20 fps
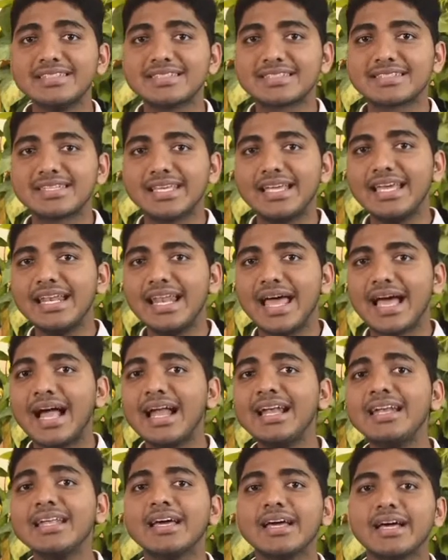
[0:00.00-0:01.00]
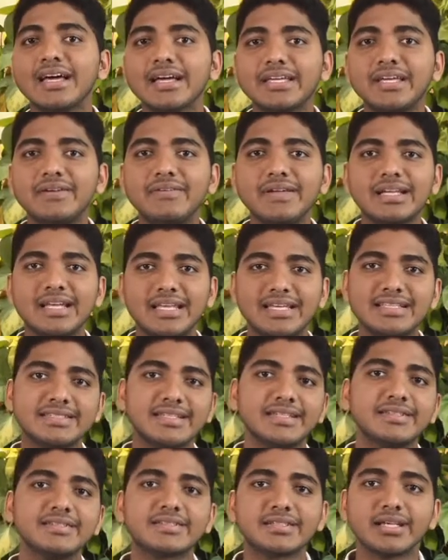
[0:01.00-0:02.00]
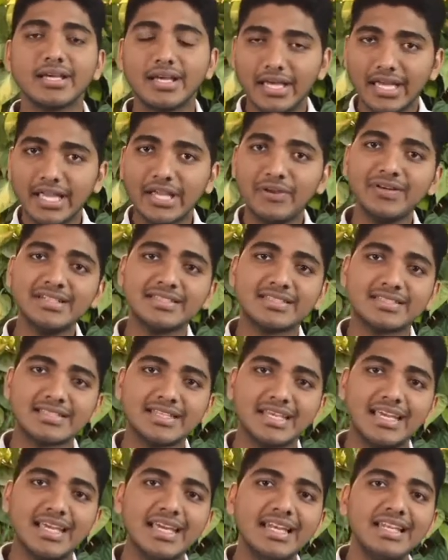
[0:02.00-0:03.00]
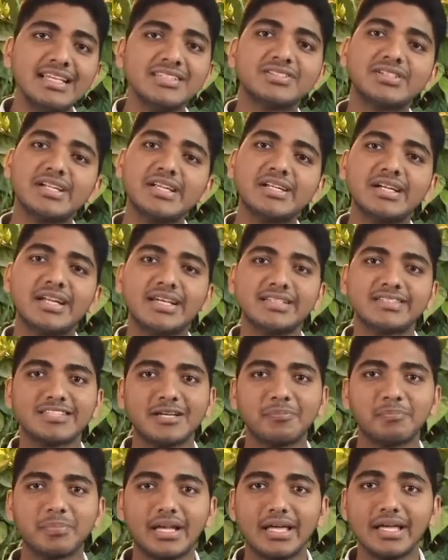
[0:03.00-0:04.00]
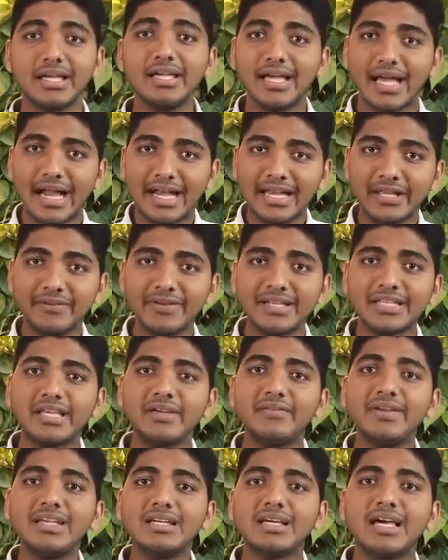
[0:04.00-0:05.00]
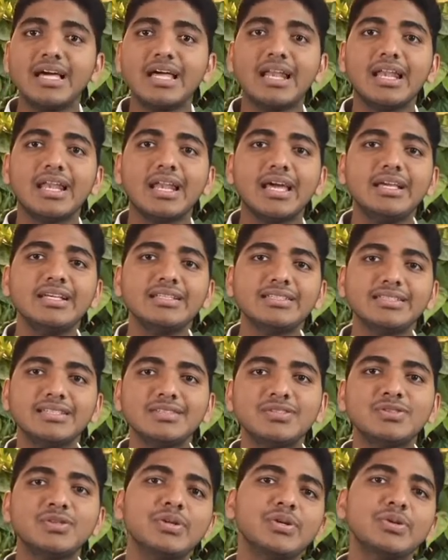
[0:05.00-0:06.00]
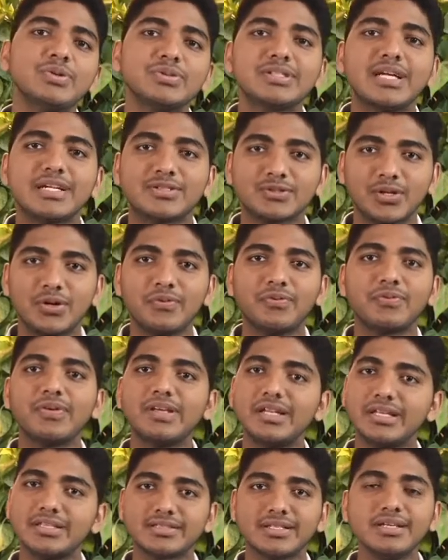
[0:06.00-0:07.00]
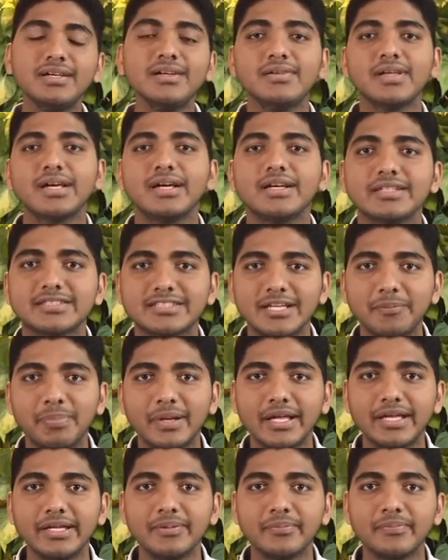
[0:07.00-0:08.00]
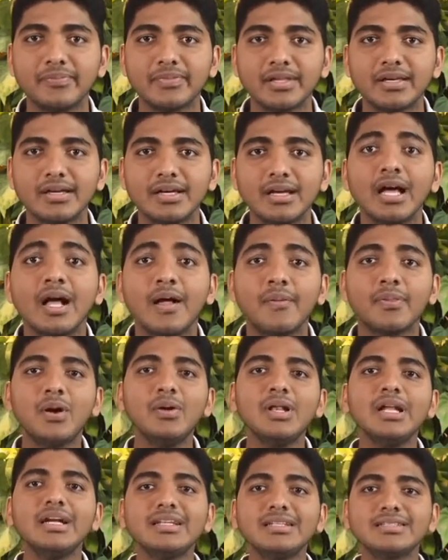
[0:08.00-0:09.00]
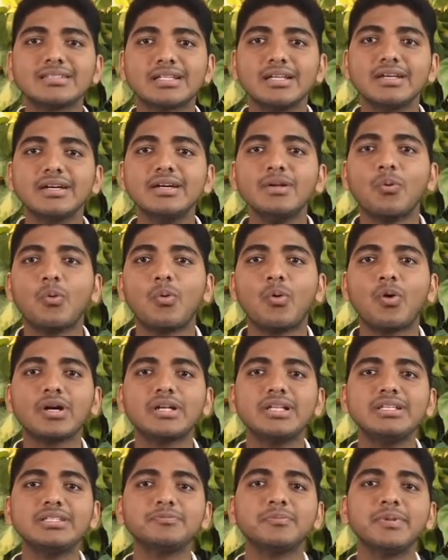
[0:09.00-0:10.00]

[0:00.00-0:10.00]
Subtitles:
sale and giving license. Even sale is treated as supply and even giving license to use that software is a supply. Now let us learn what do